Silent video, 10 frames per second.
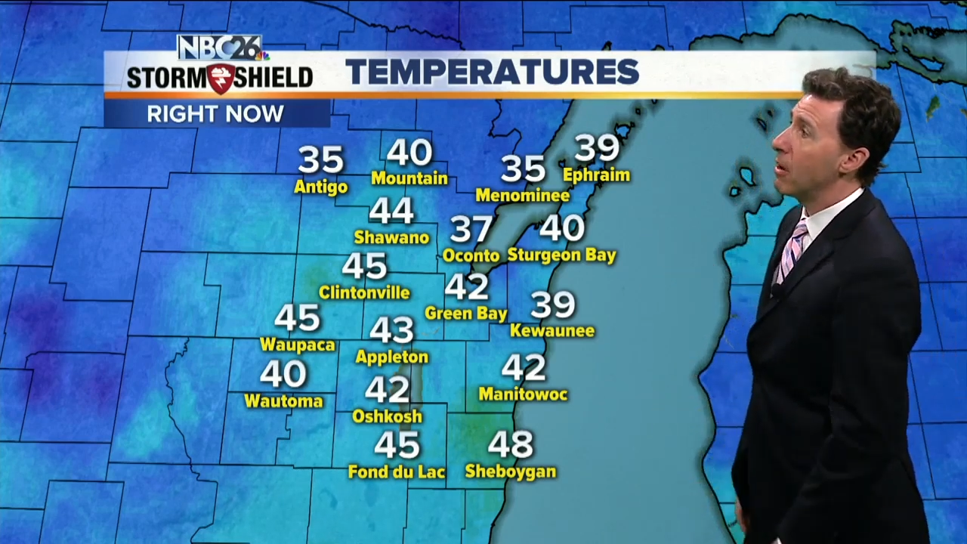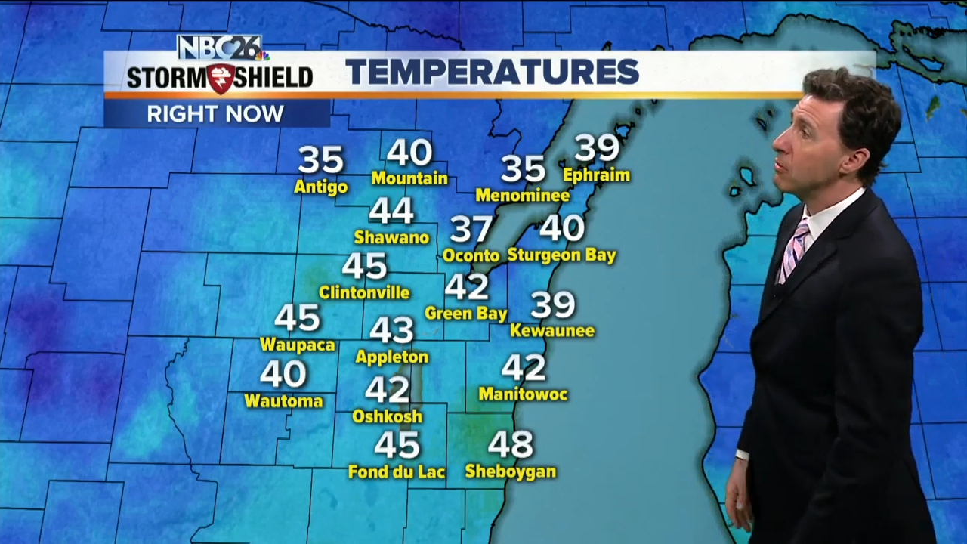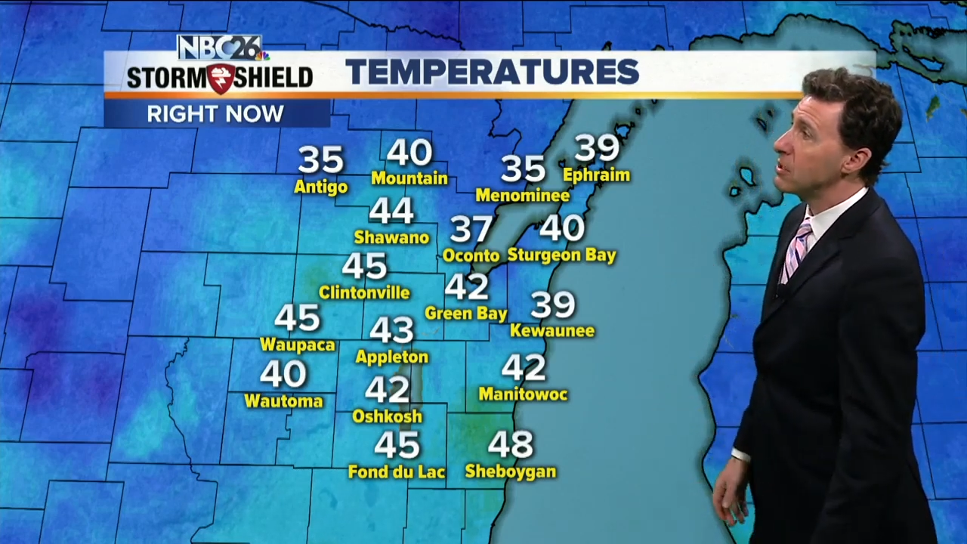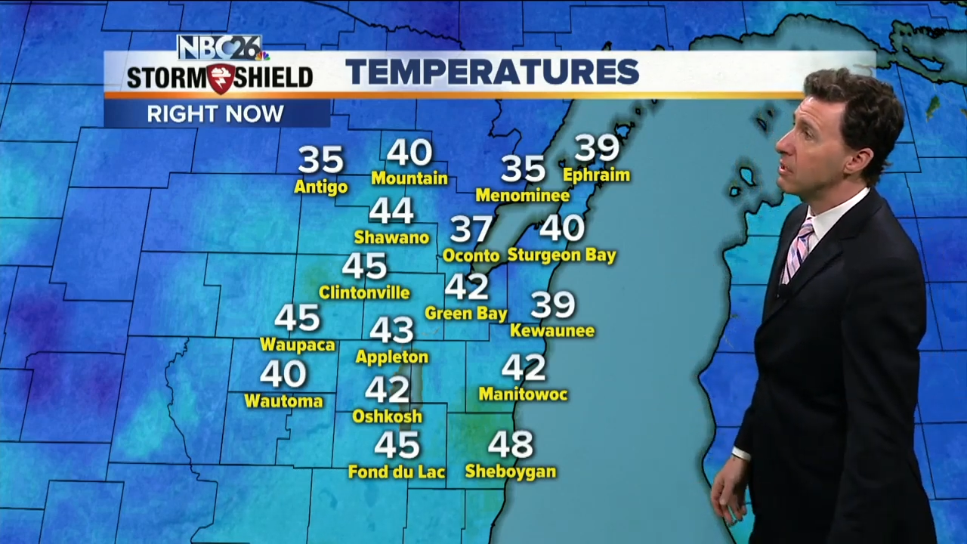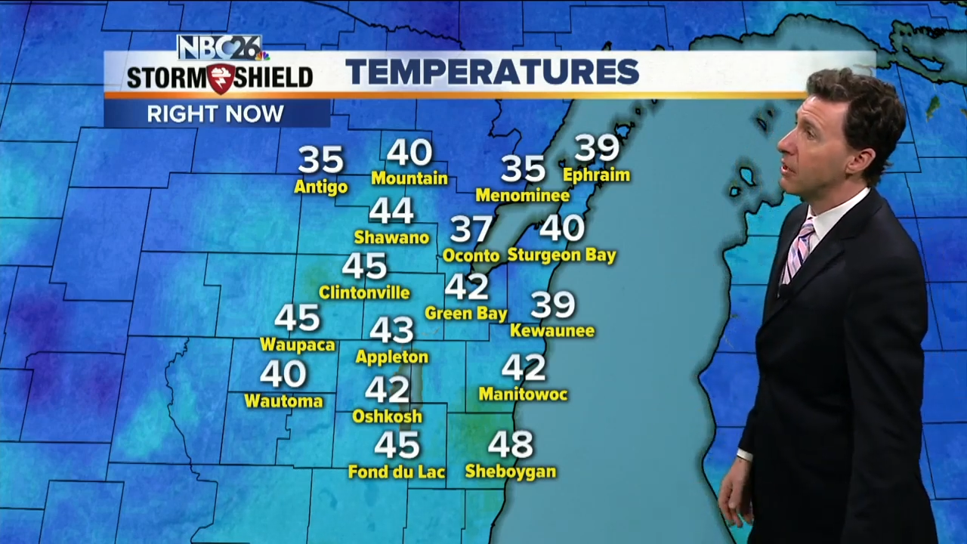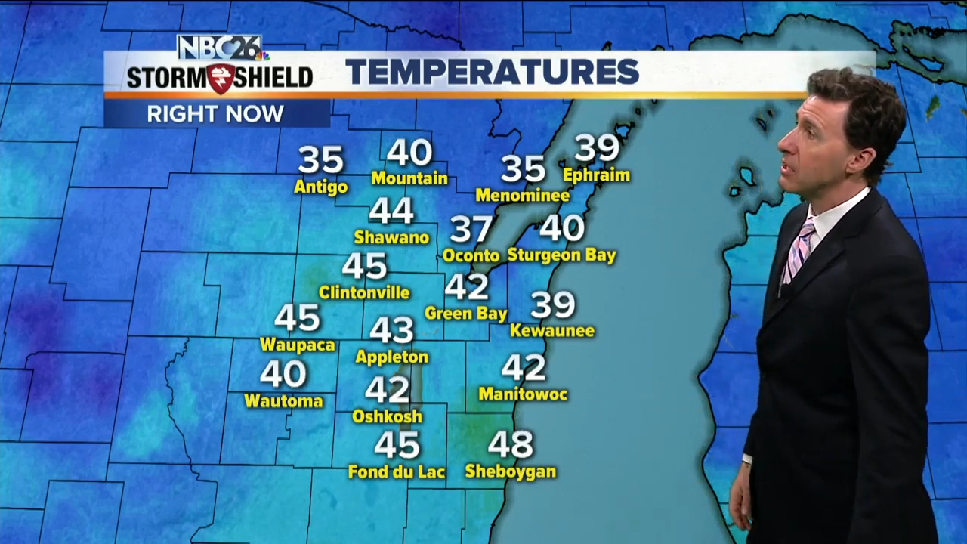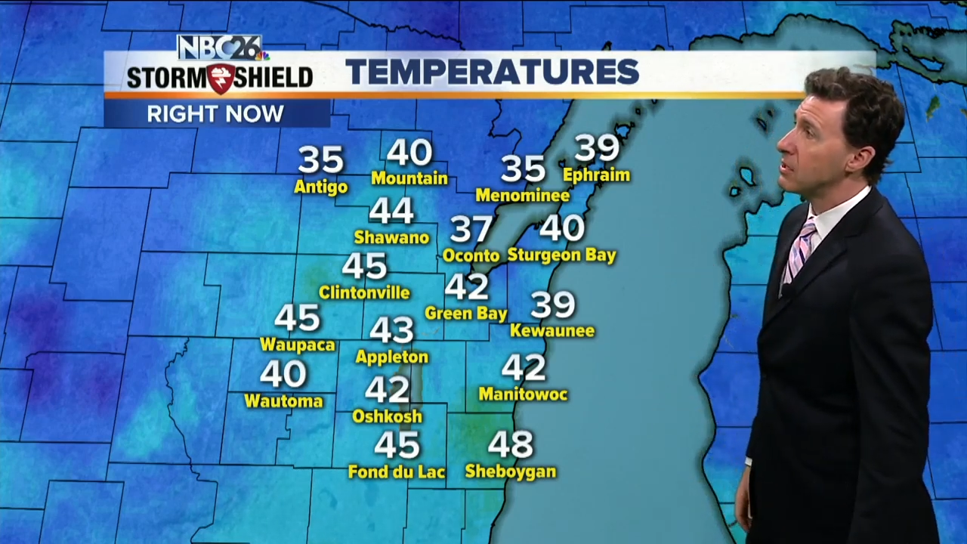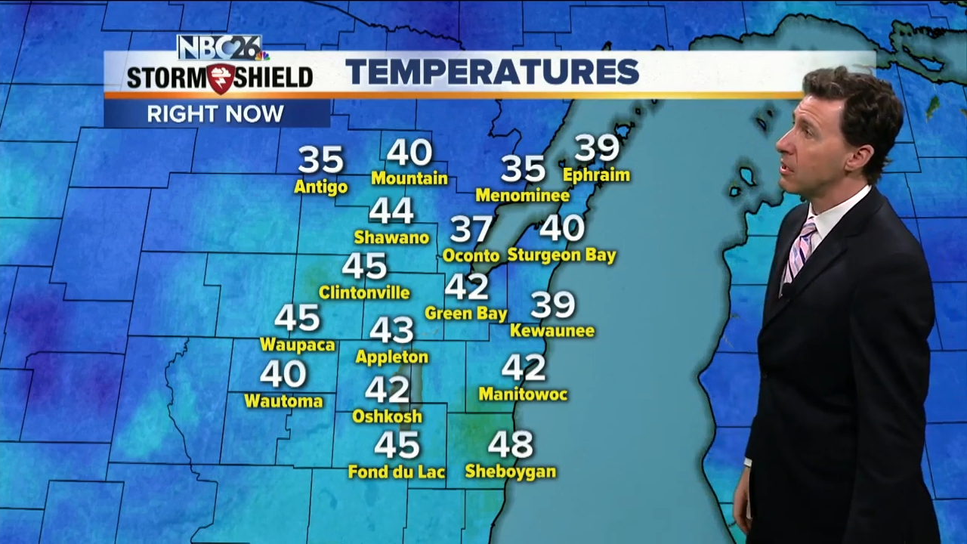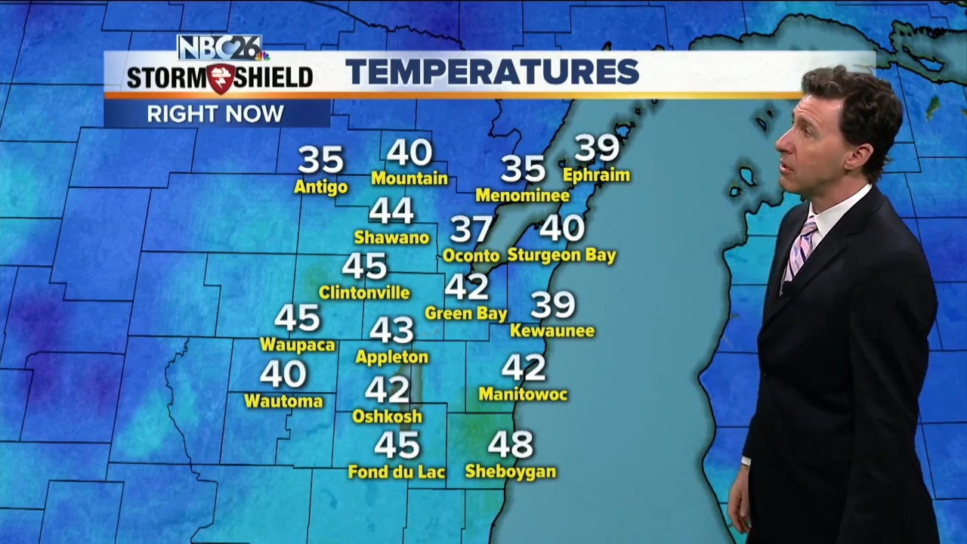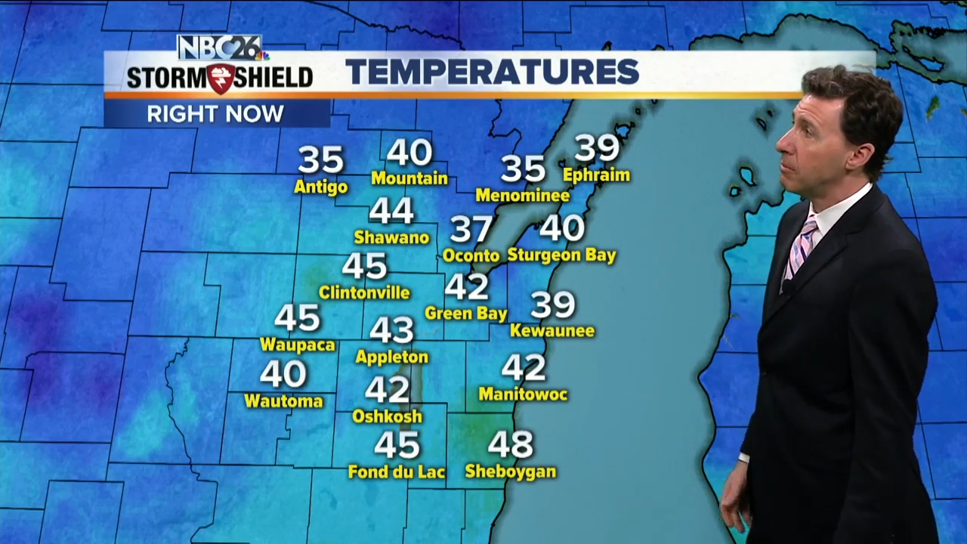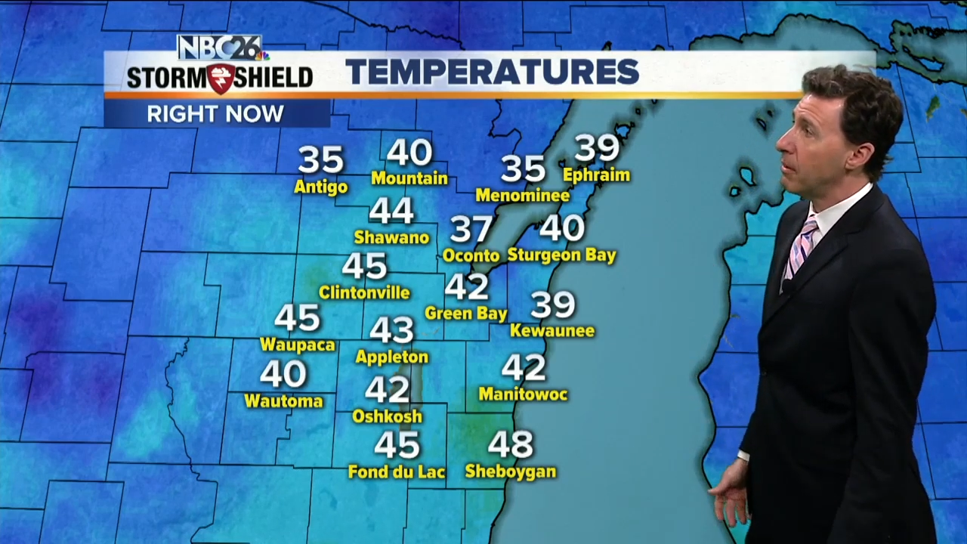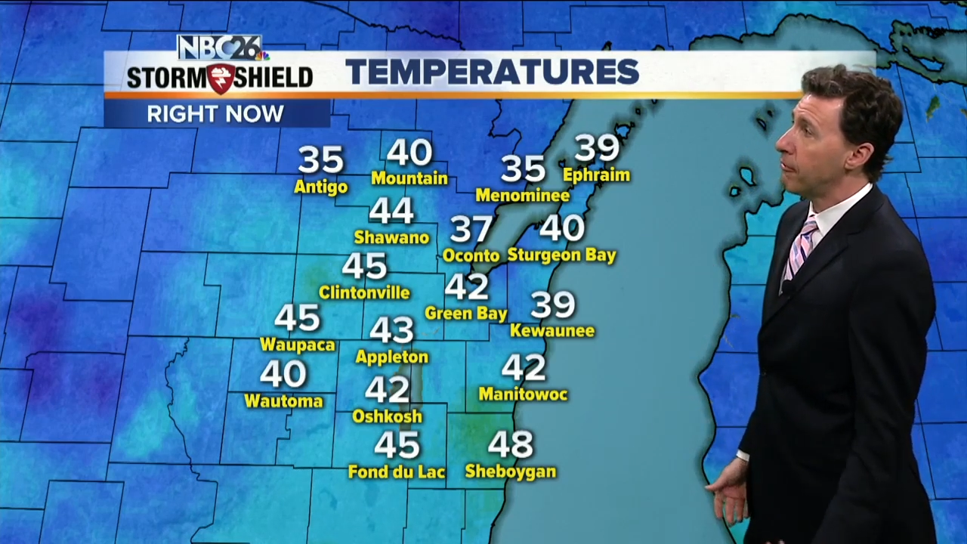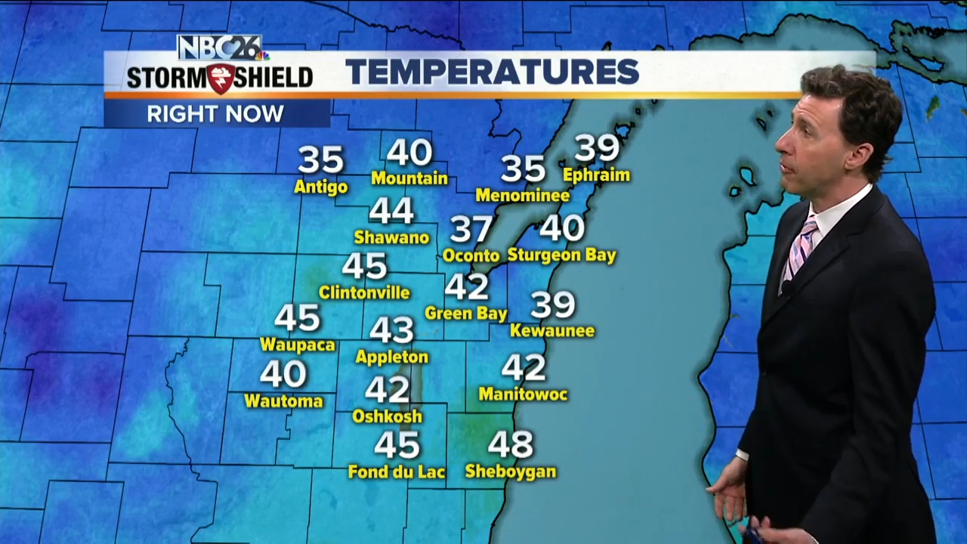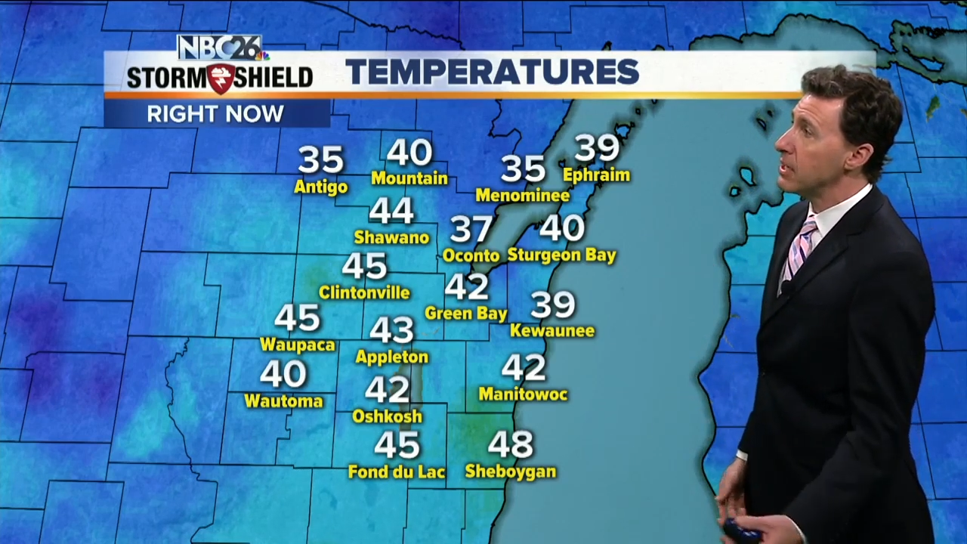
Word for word: most of us are above